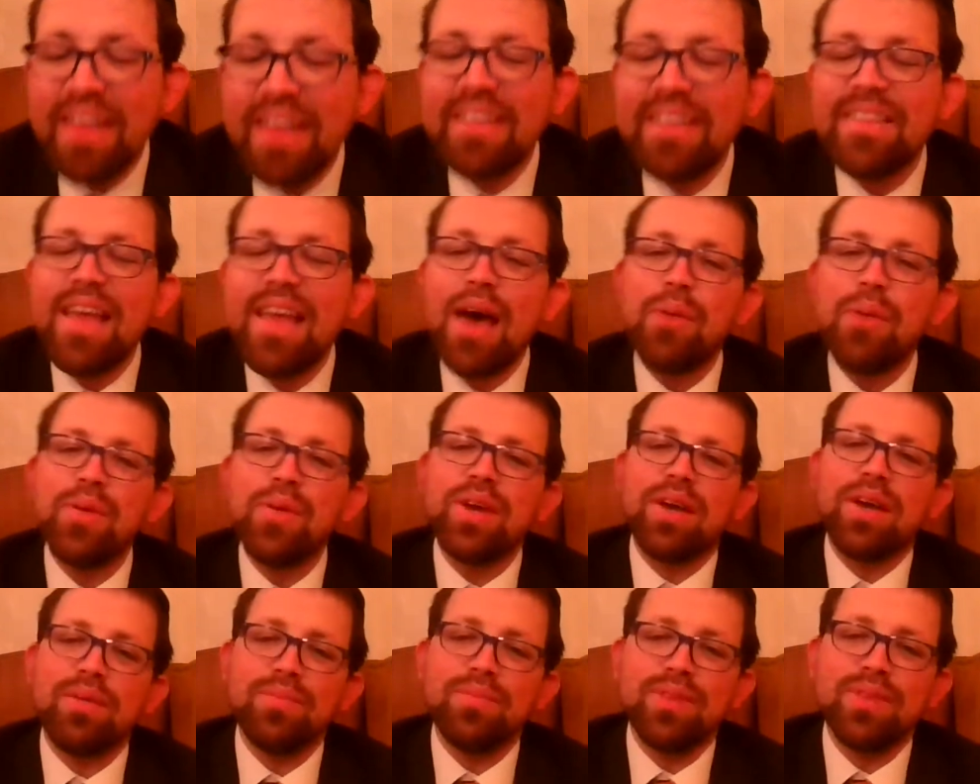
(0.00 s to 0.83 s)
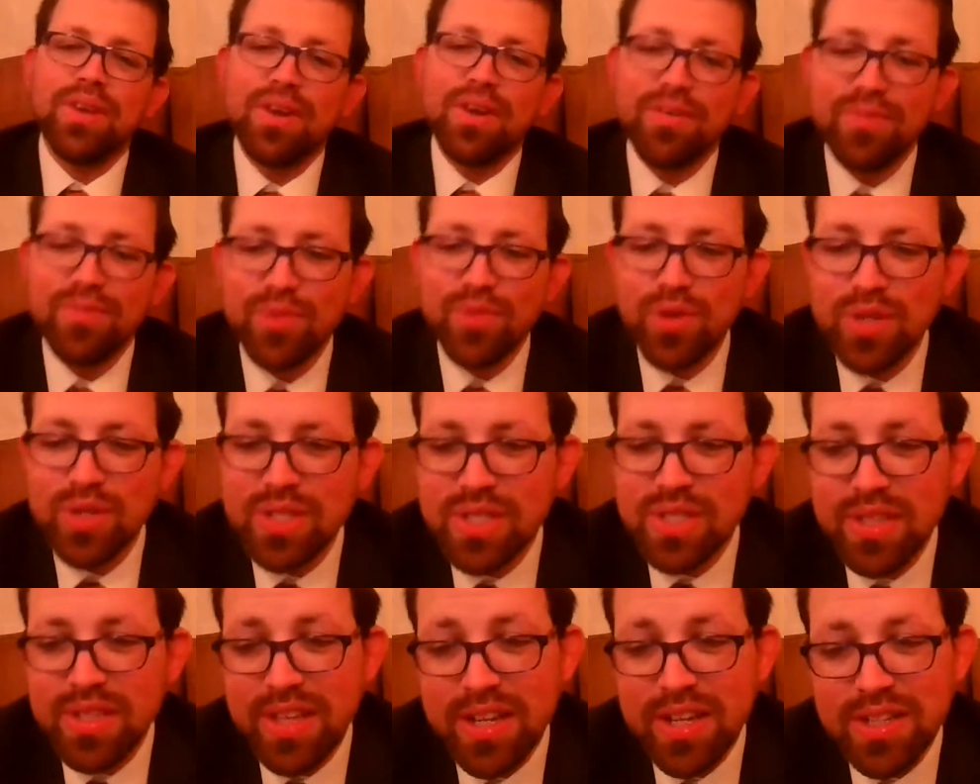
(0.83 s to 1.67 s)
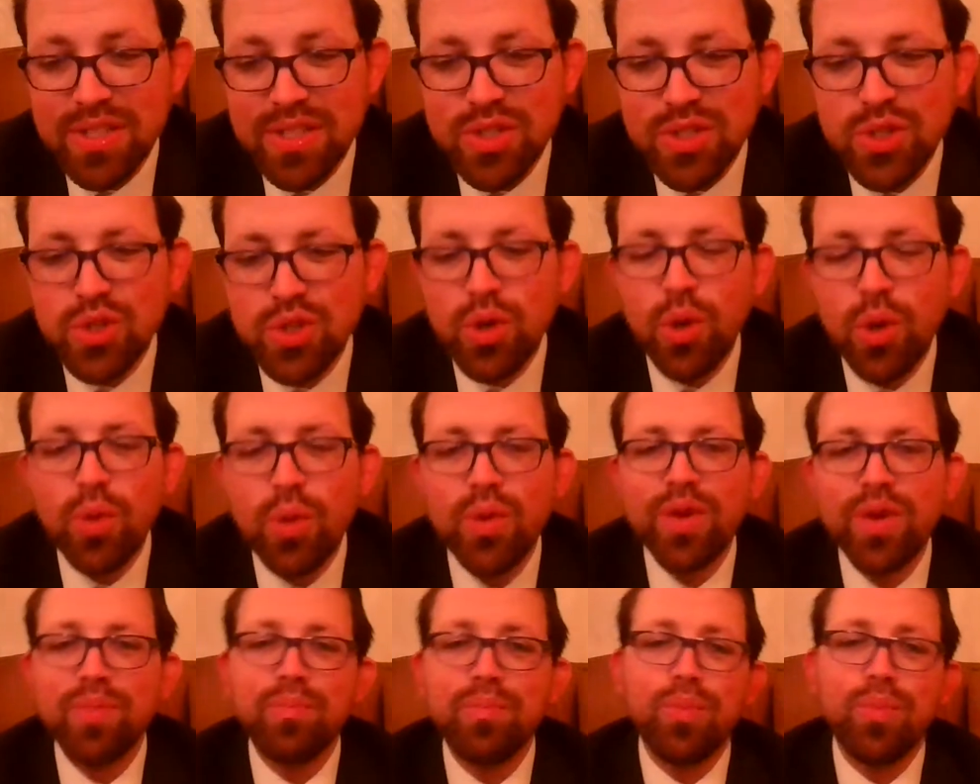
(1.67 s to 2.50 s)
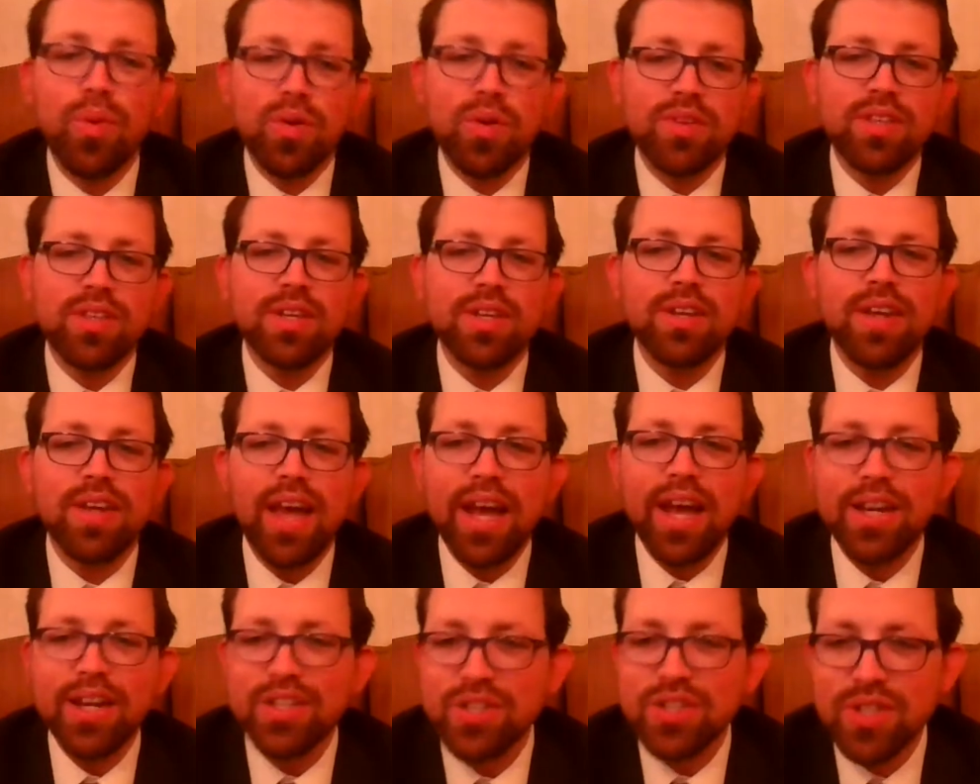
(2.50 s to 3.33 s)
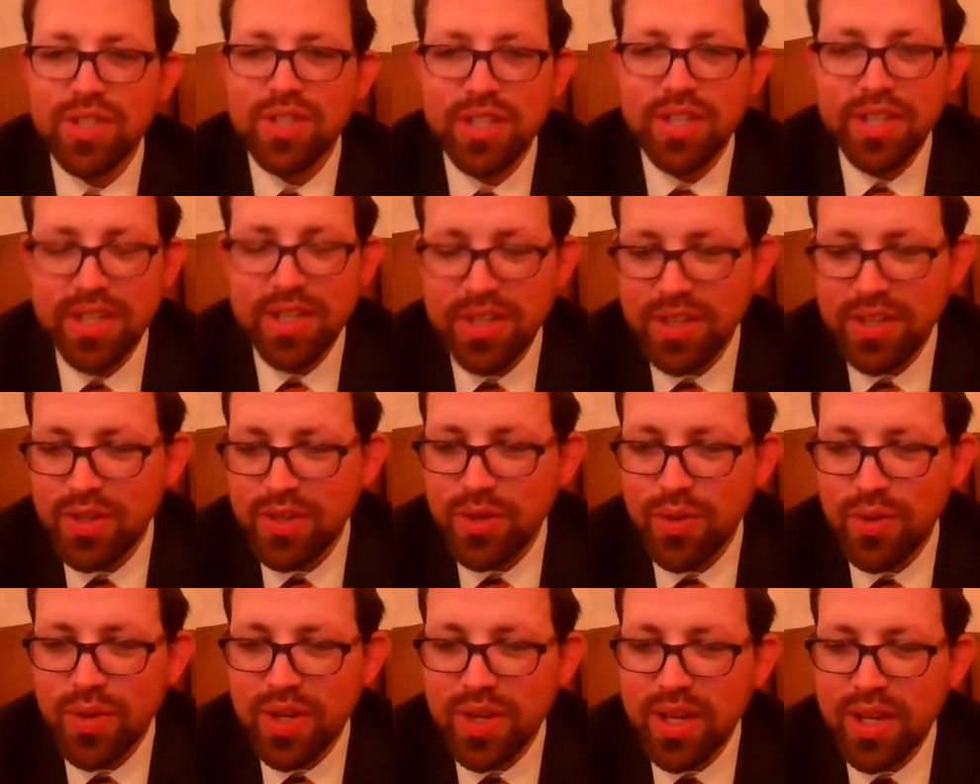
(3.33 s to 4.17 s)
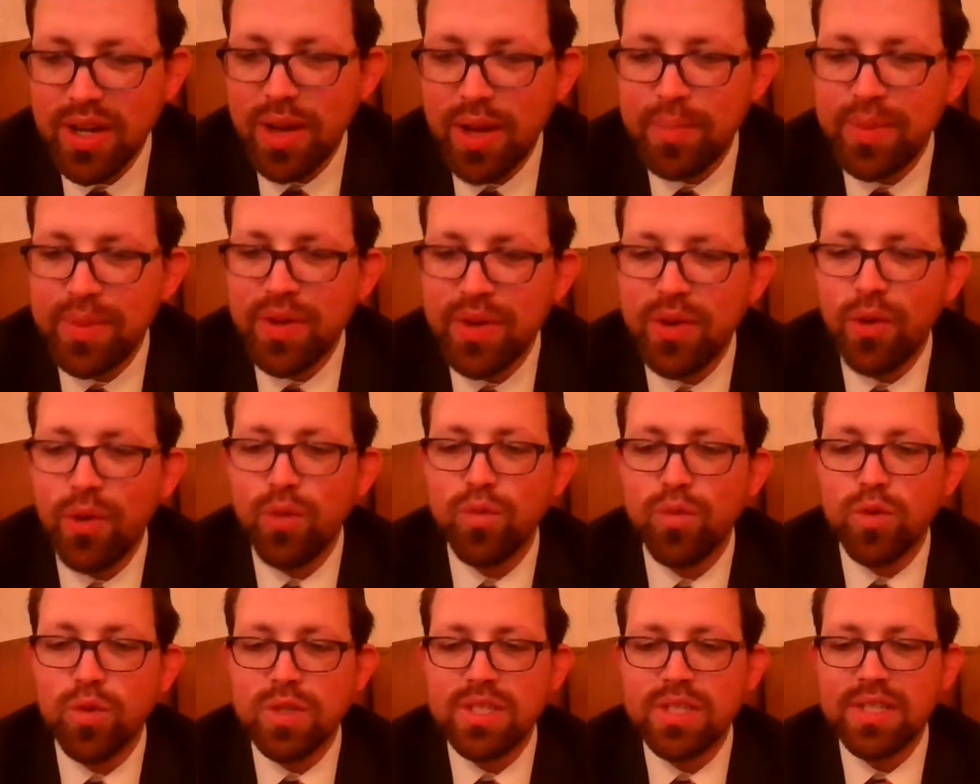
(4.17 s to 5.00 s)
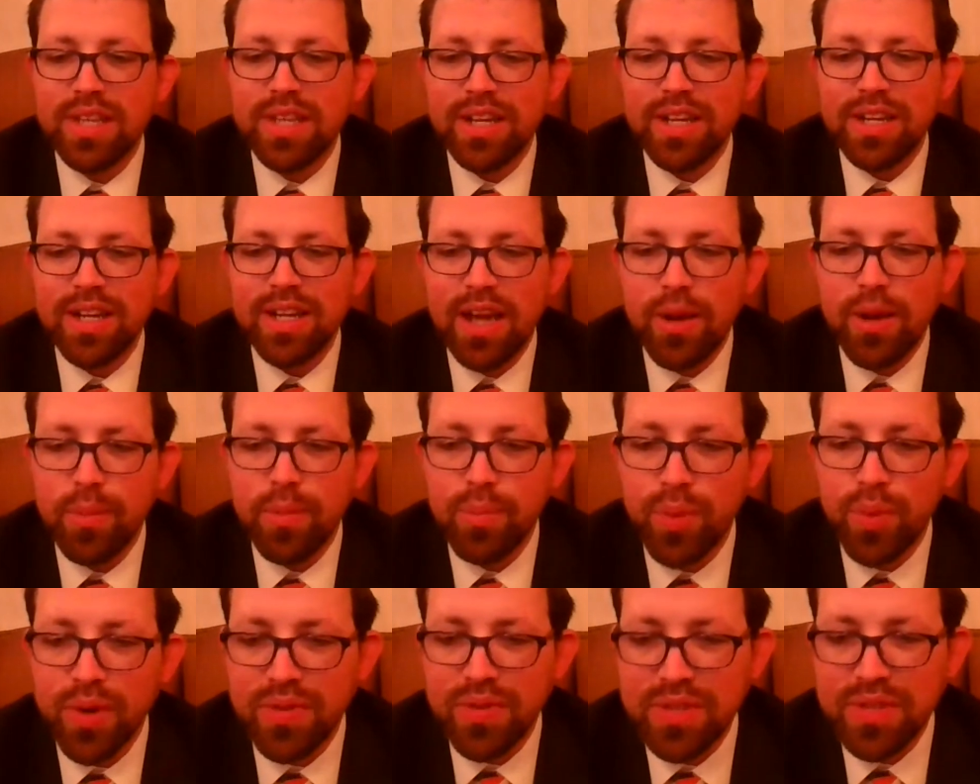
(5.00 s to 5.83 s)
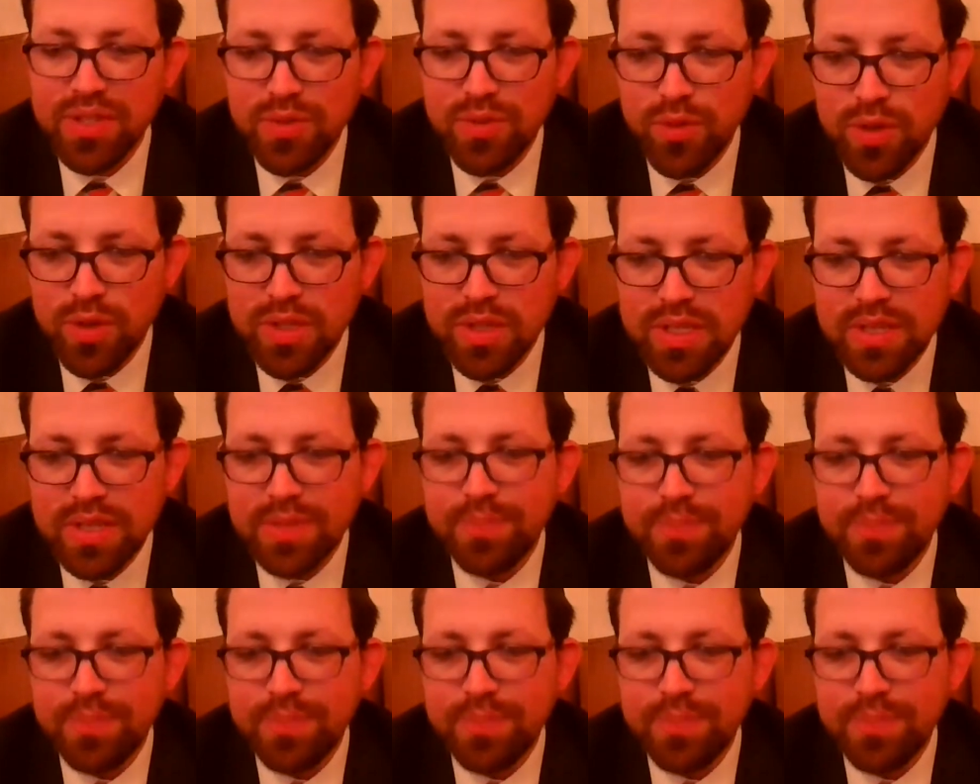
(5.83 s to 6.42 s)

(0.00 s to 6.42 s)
Now we come to a verse that is so important. Actually, cannot be overstated how important this verse is.